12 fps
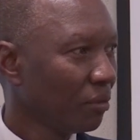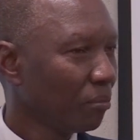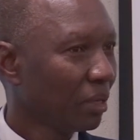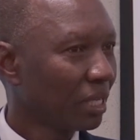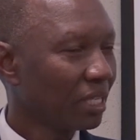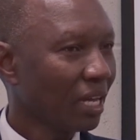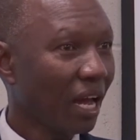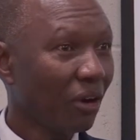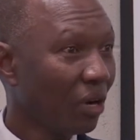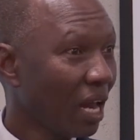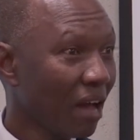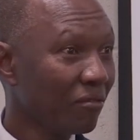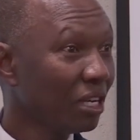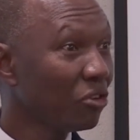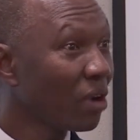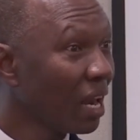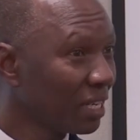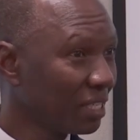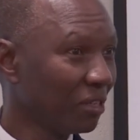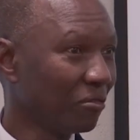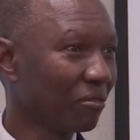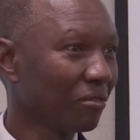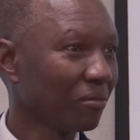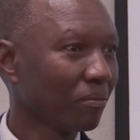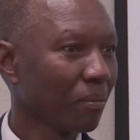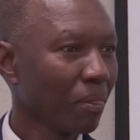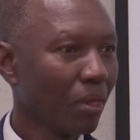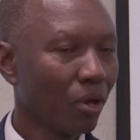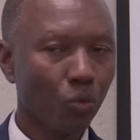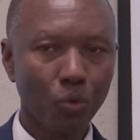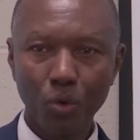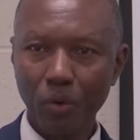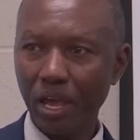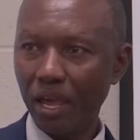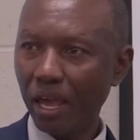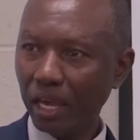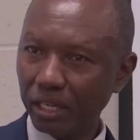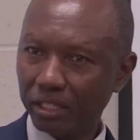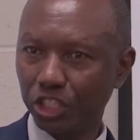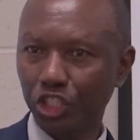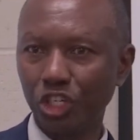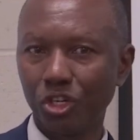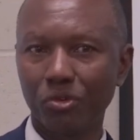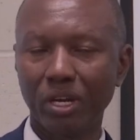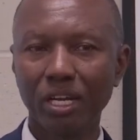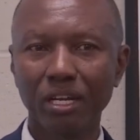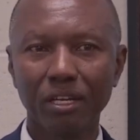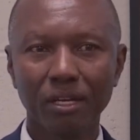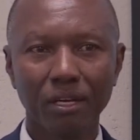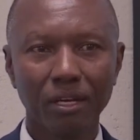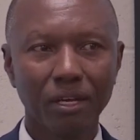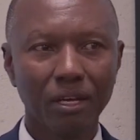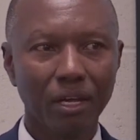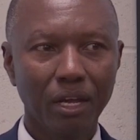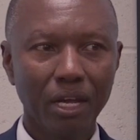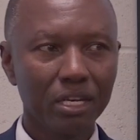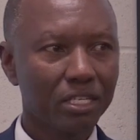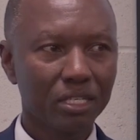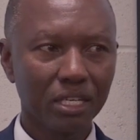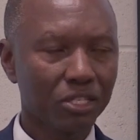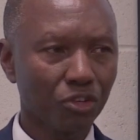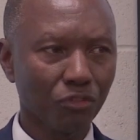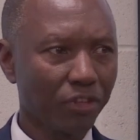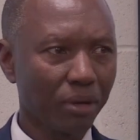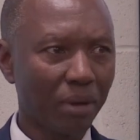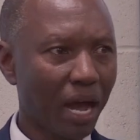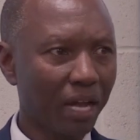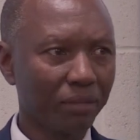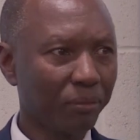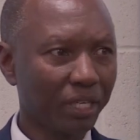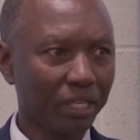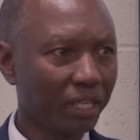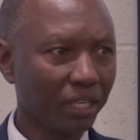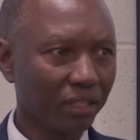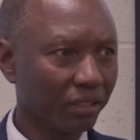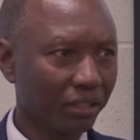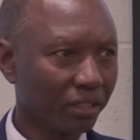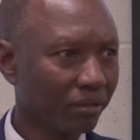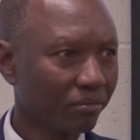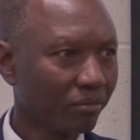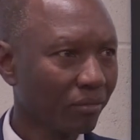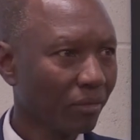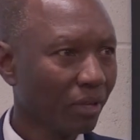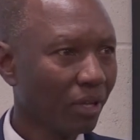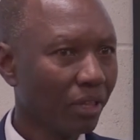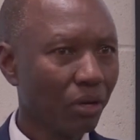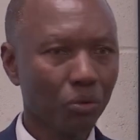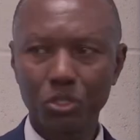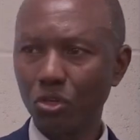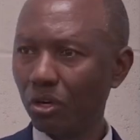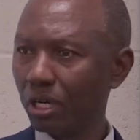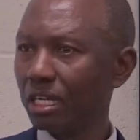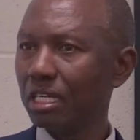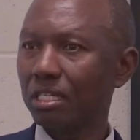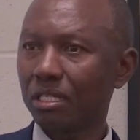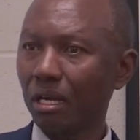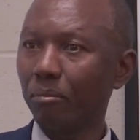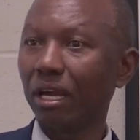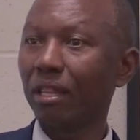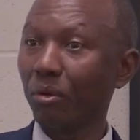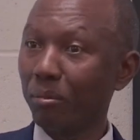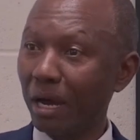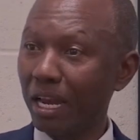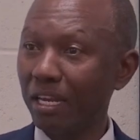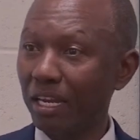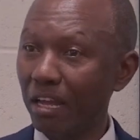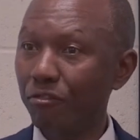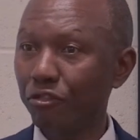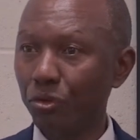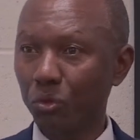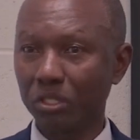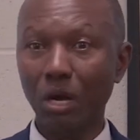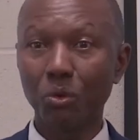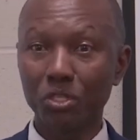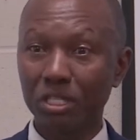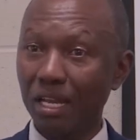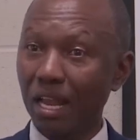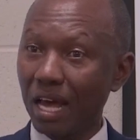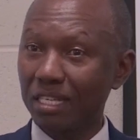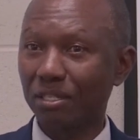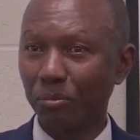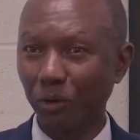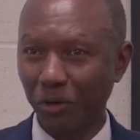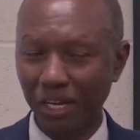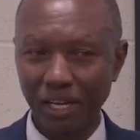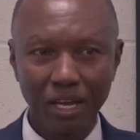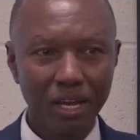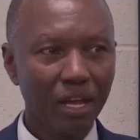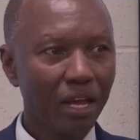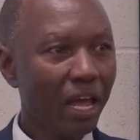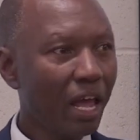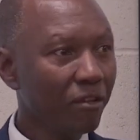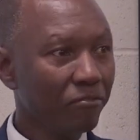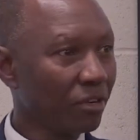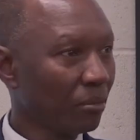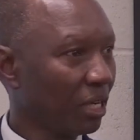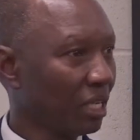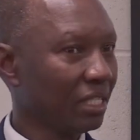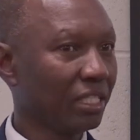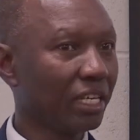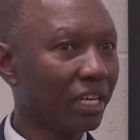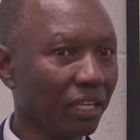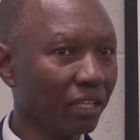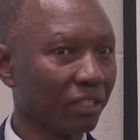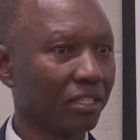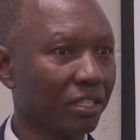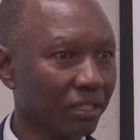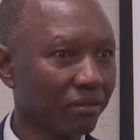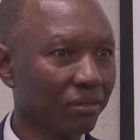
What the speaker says: but I don't have any relative. We were 8 children, and 6 of them had been killed. There was only, by the way, my nephews, I was the last born. Everybody's killed,